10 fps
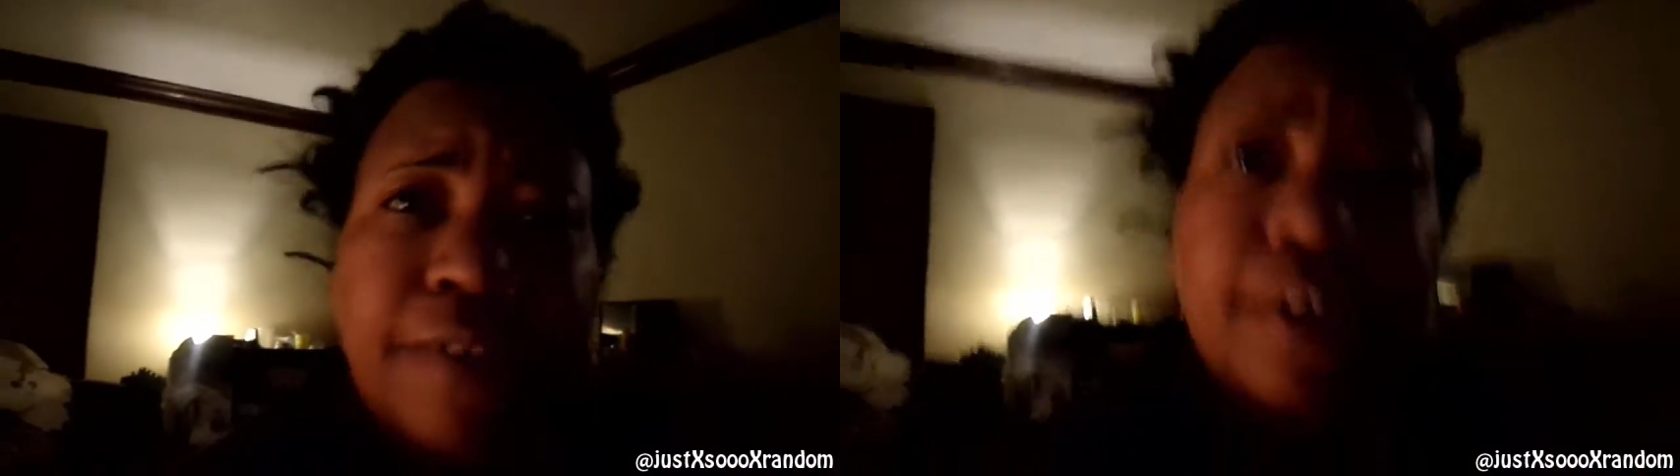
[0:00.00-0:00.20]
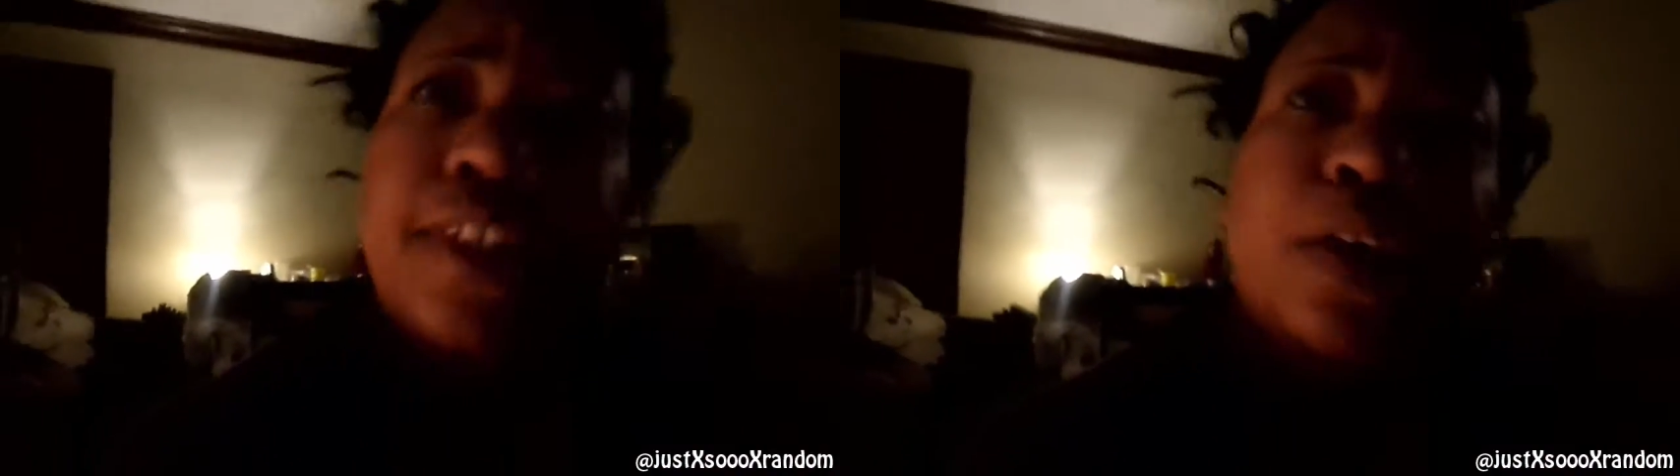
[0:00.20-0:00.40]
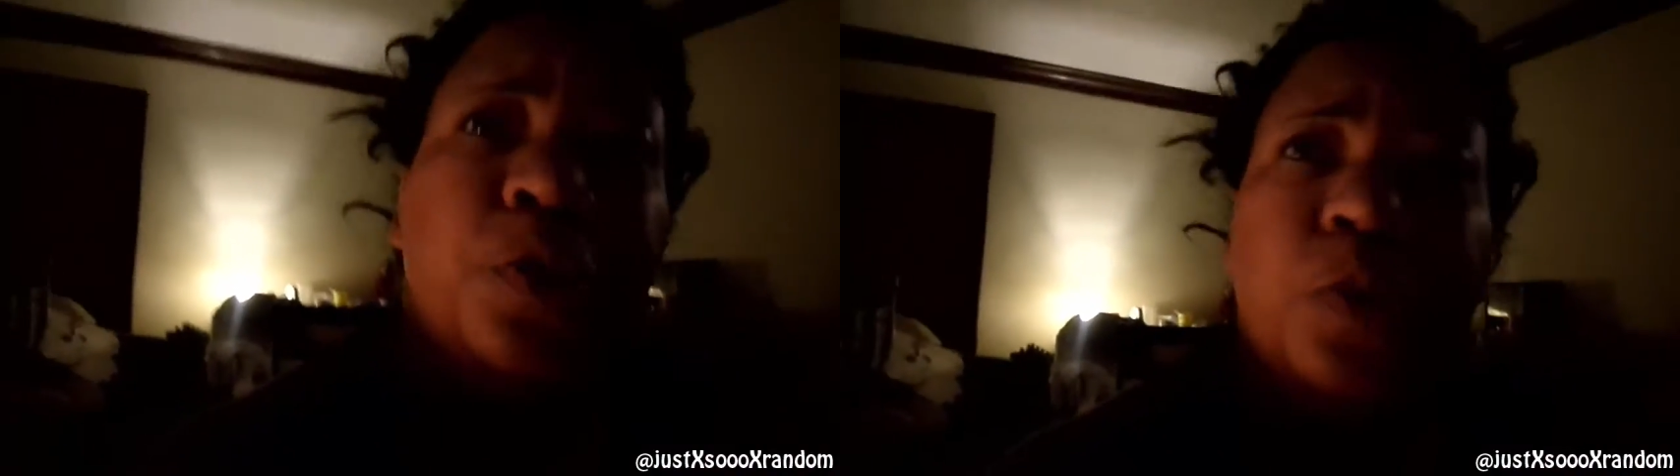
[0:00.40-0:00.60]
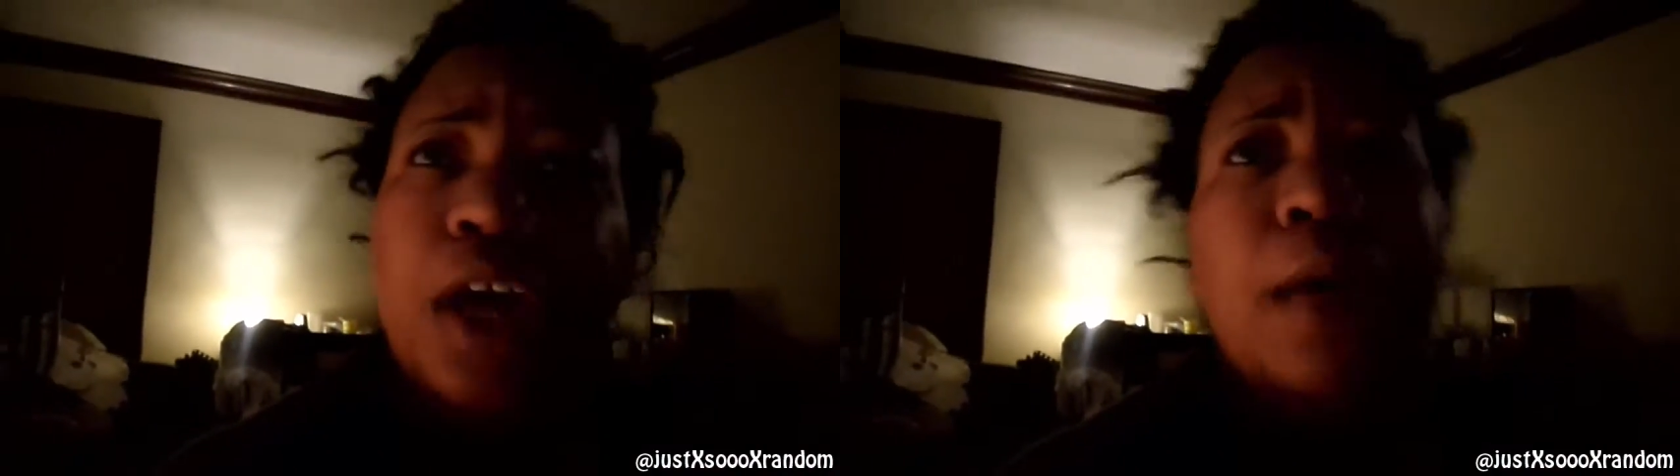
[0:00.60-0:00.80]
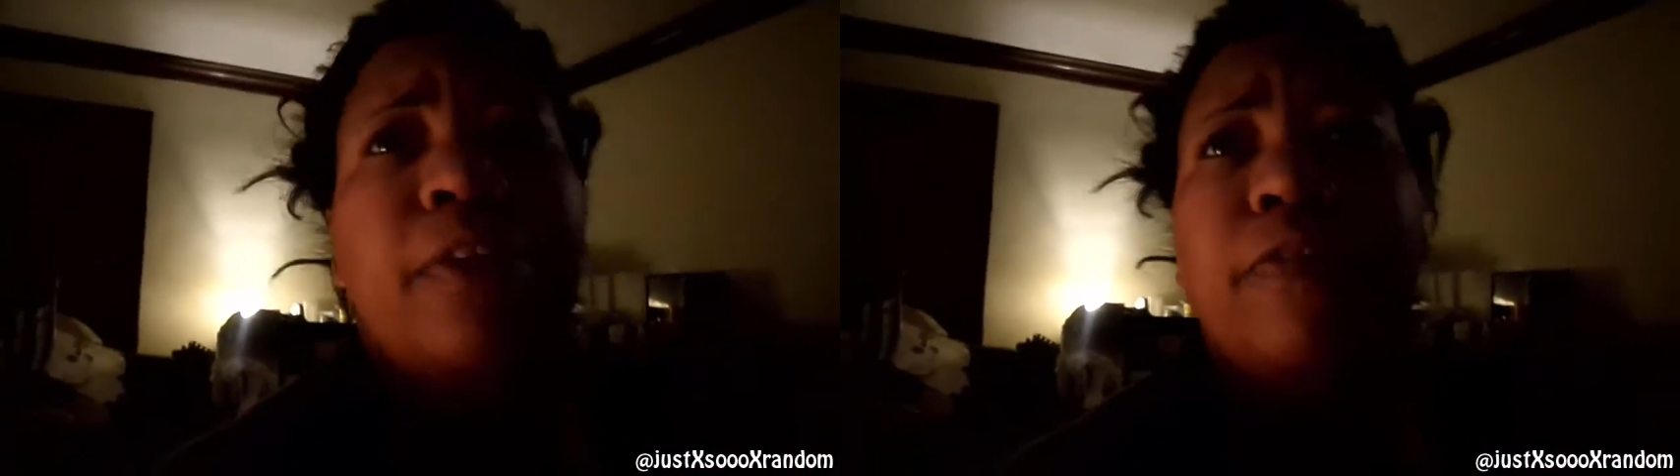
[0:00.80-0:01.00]
six hours will
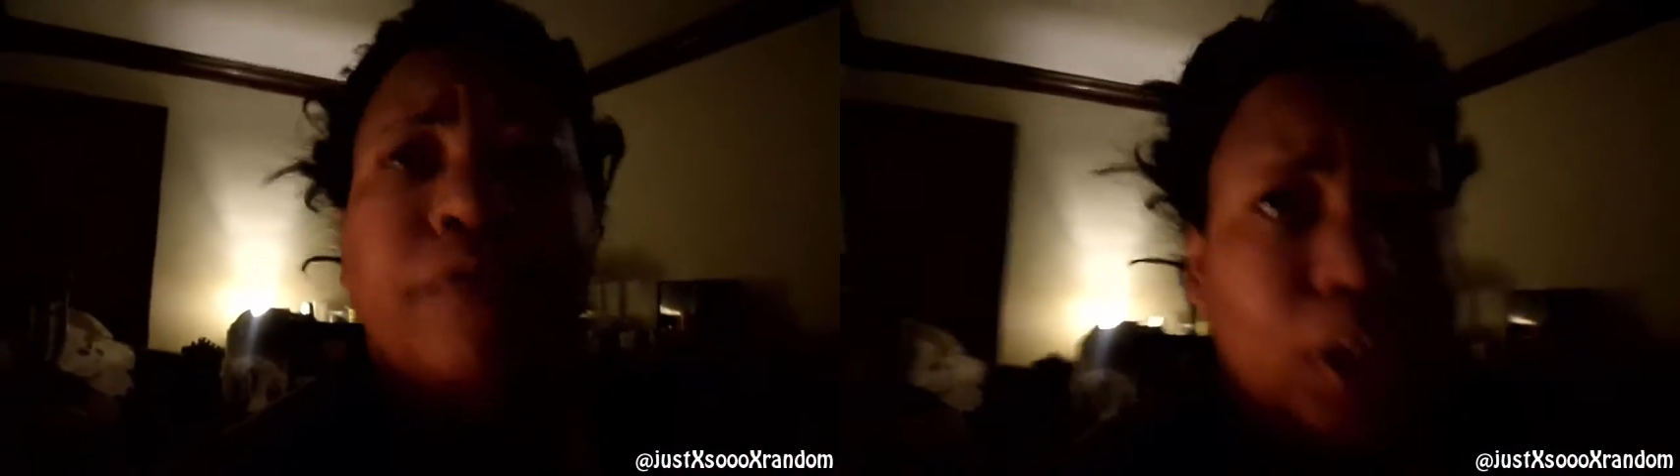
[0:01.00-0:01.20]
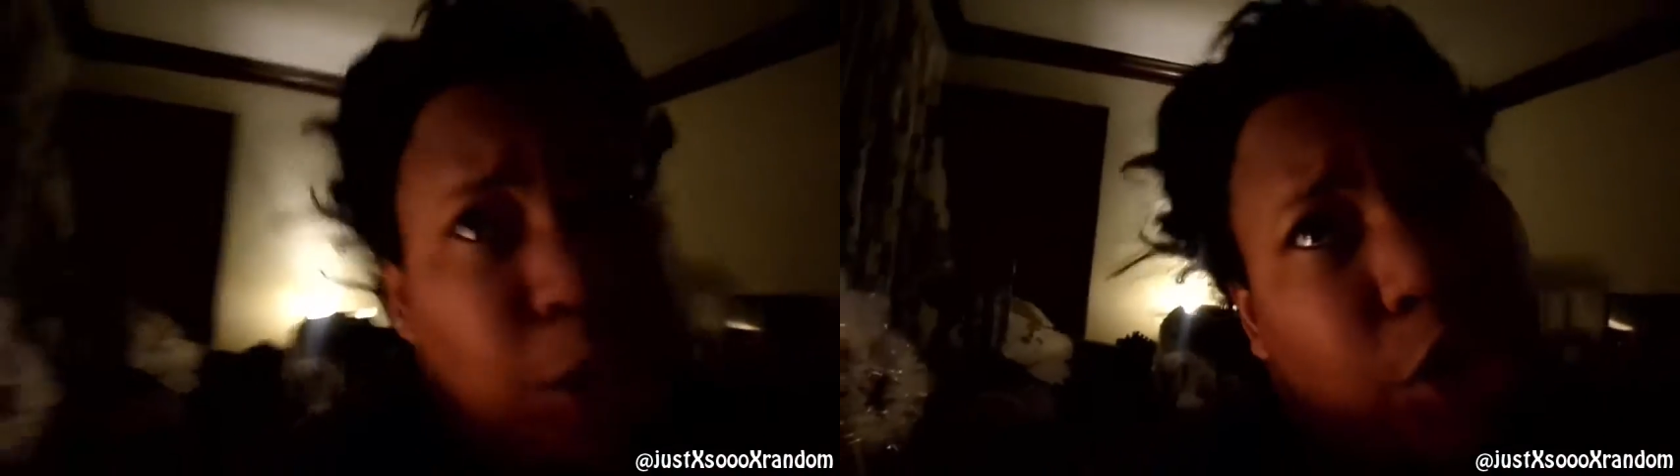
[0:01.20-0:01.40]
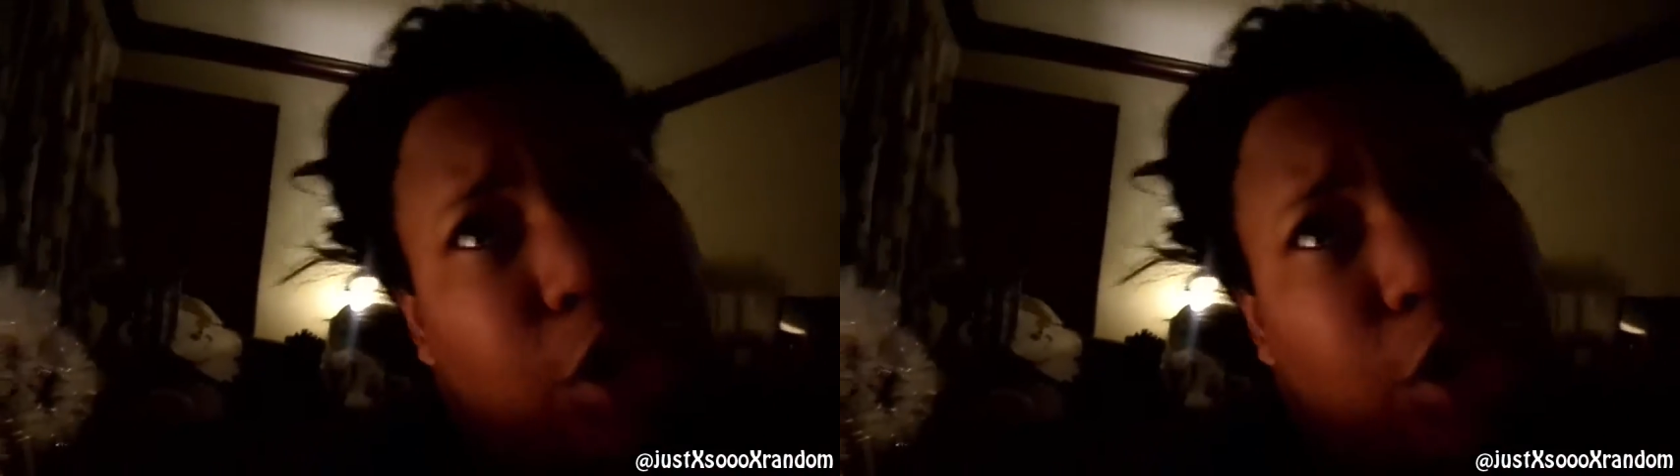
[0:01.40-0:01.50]
come in the future.